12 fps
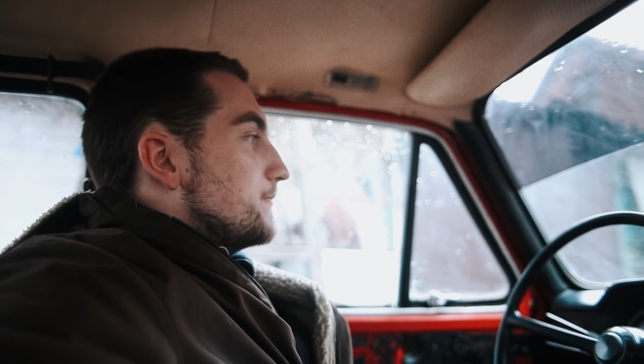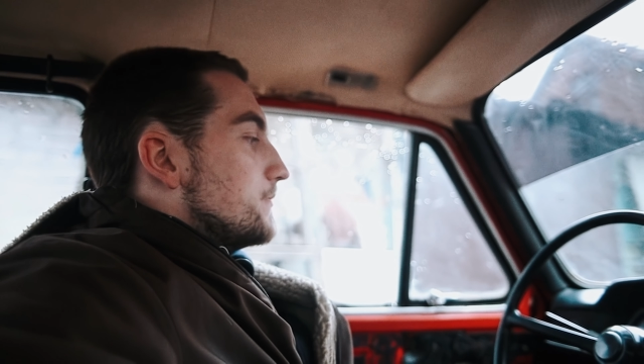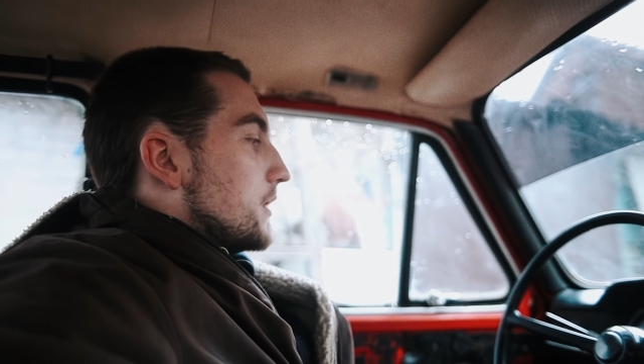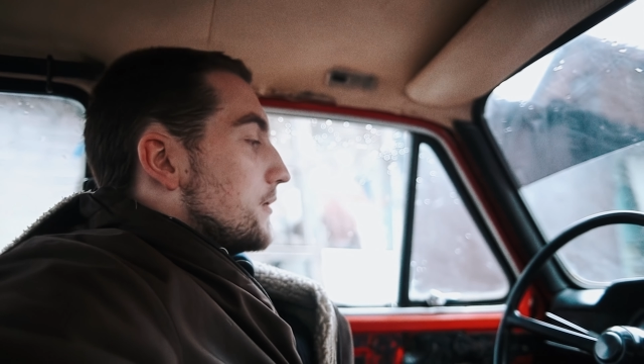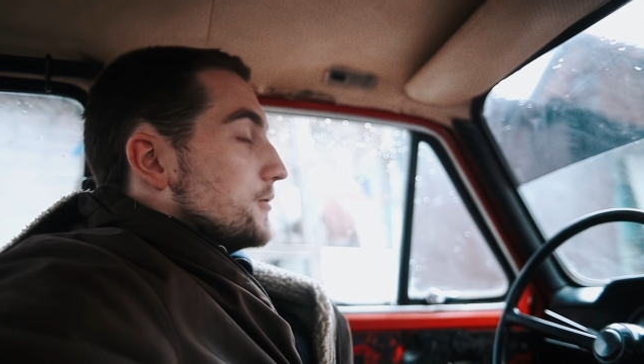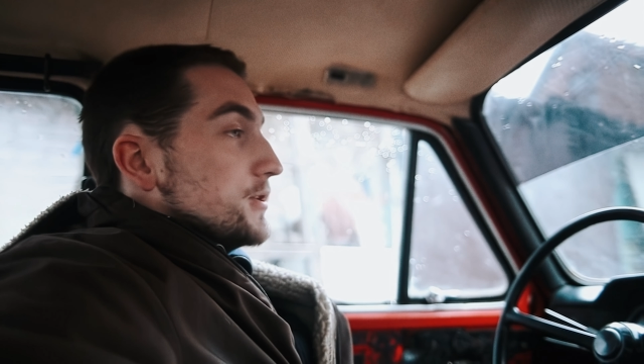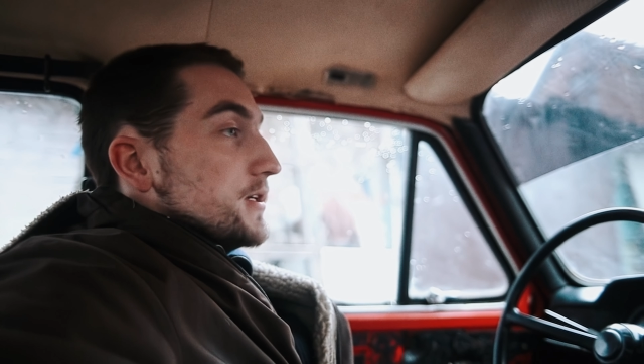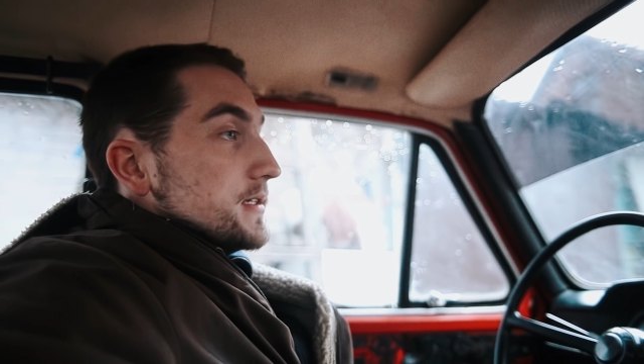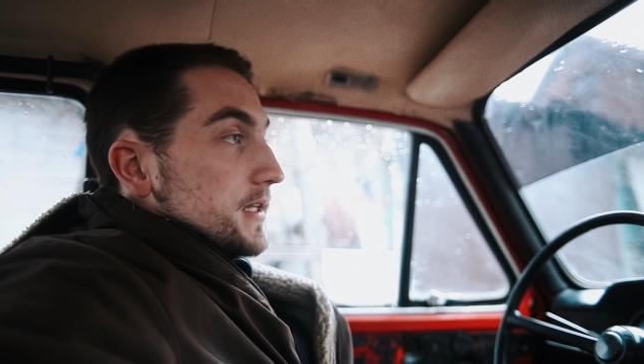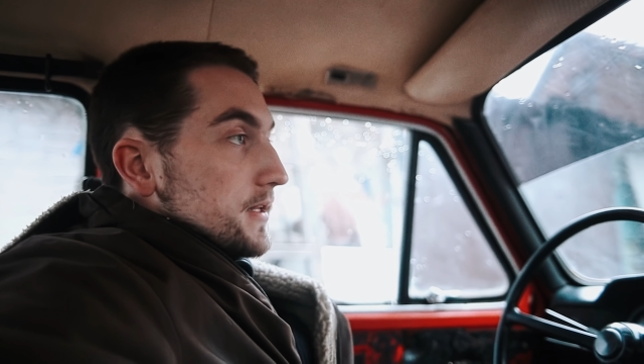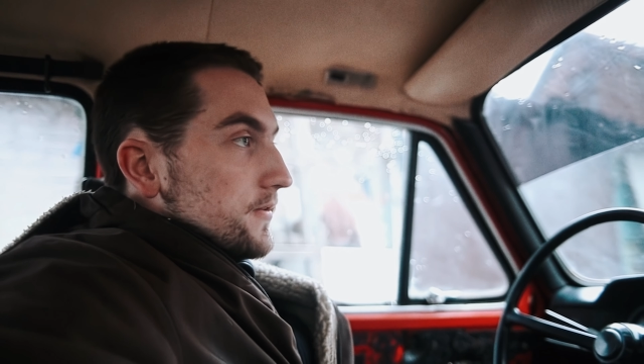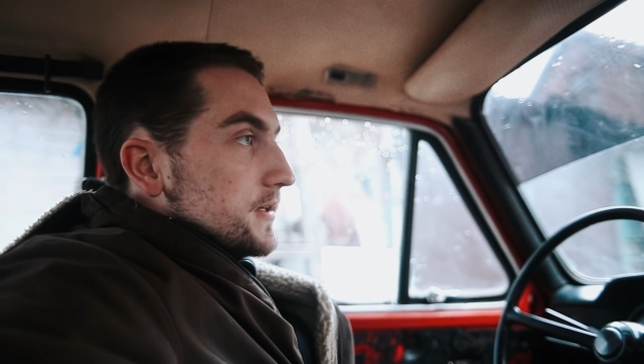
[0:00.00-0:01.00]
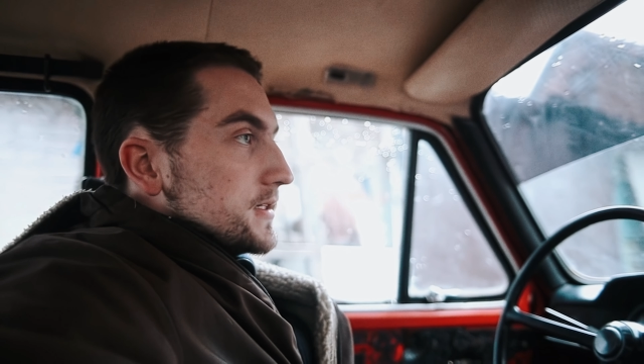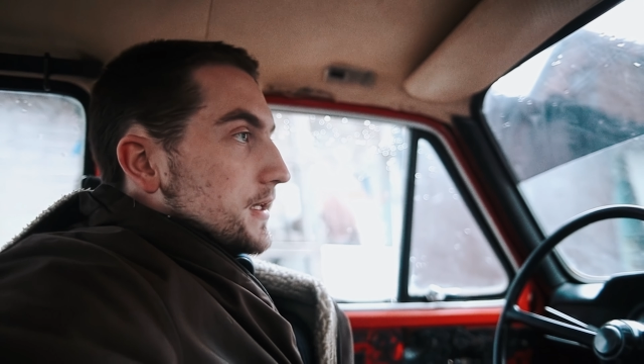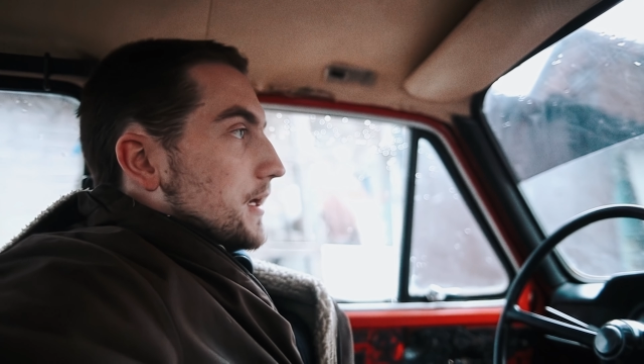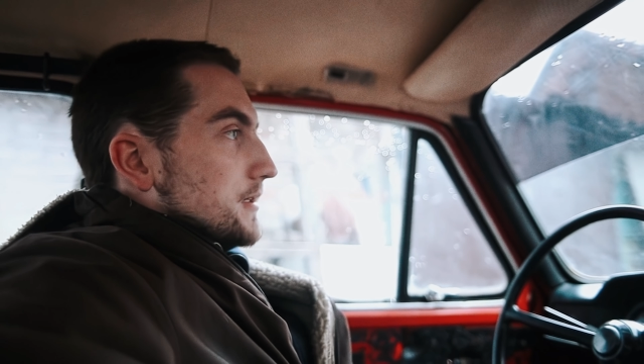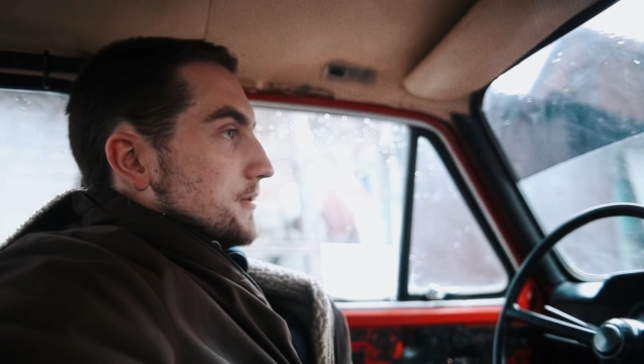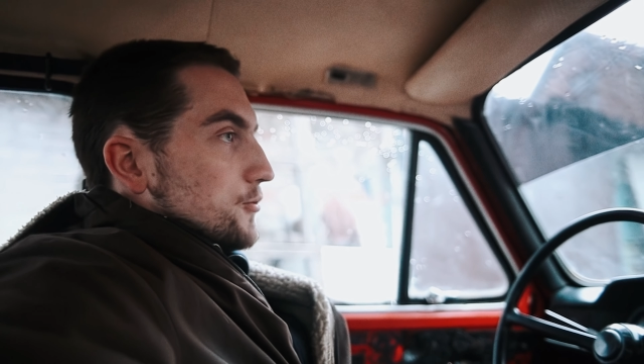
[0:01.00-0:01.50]
I gave up on this
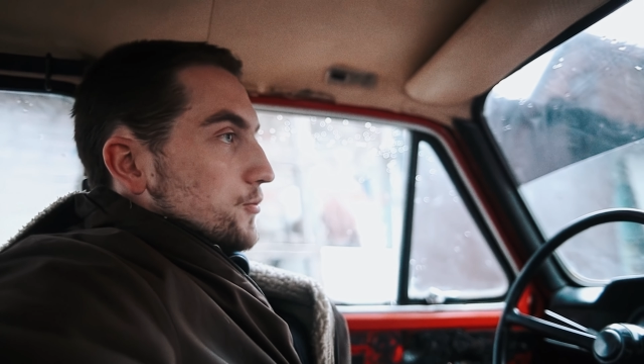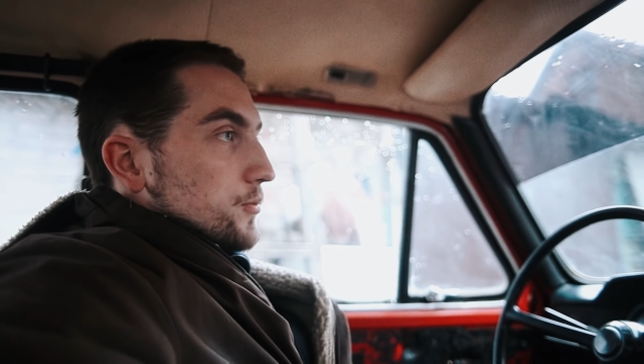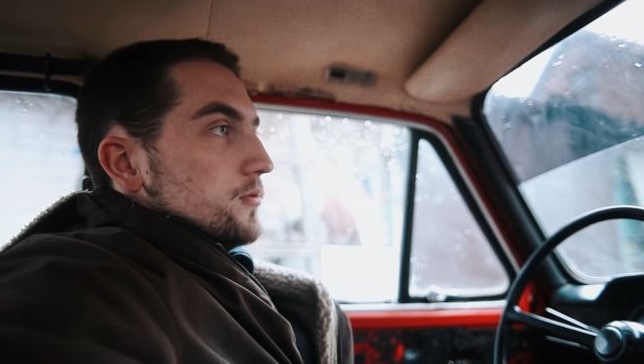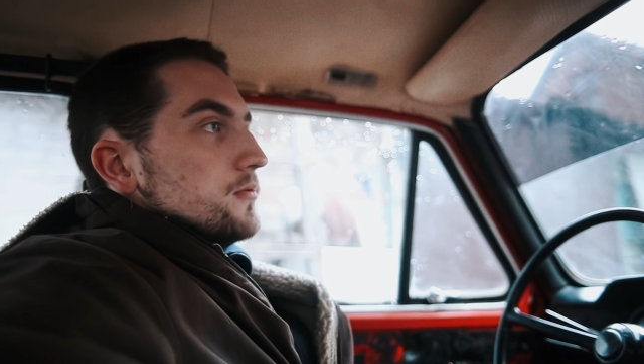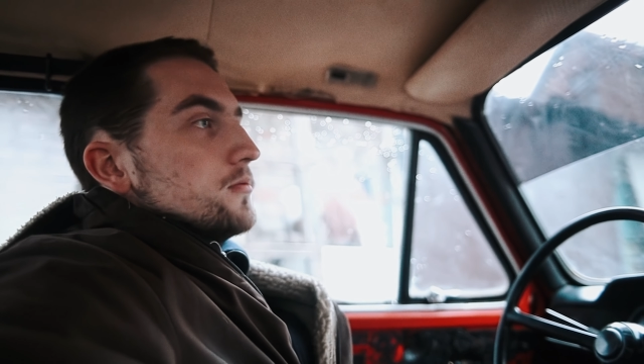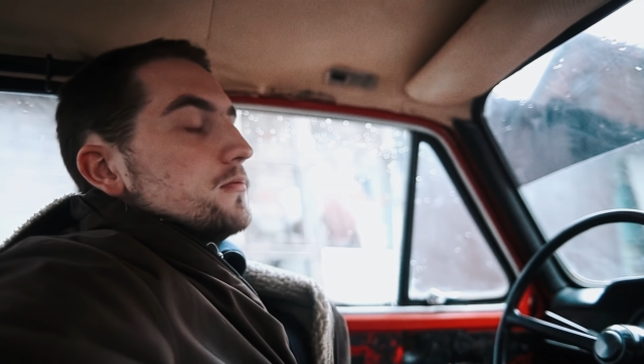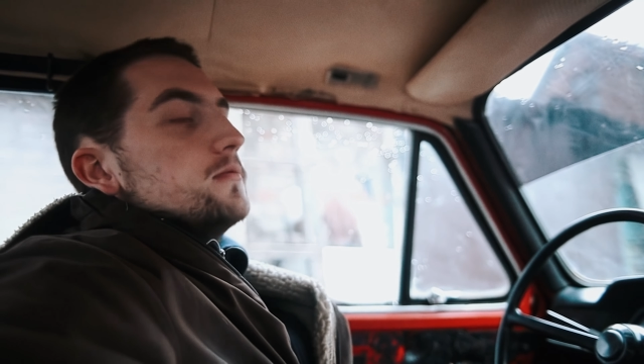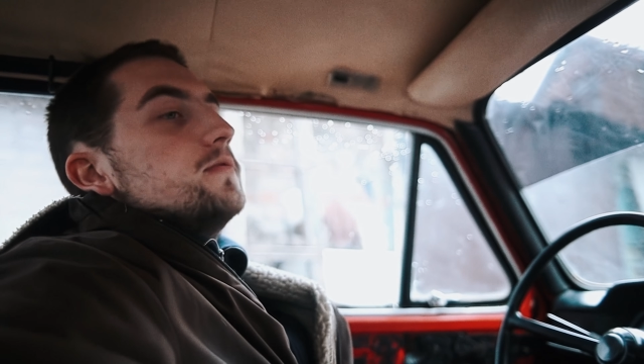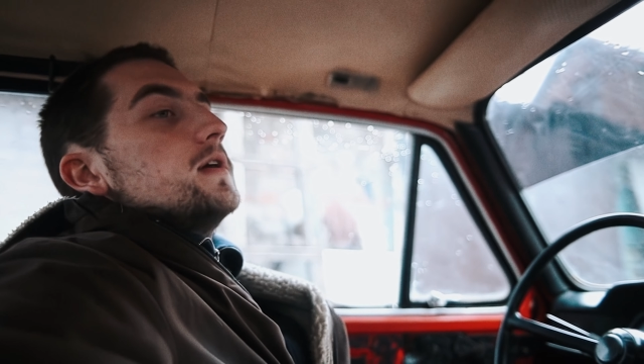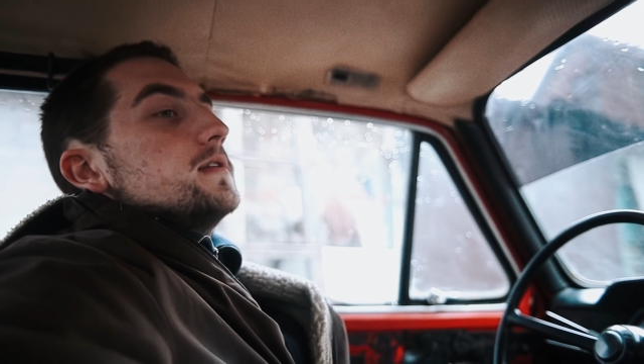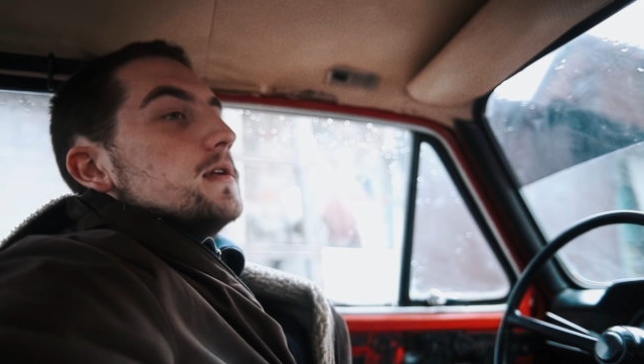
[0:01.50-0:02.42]
idea, because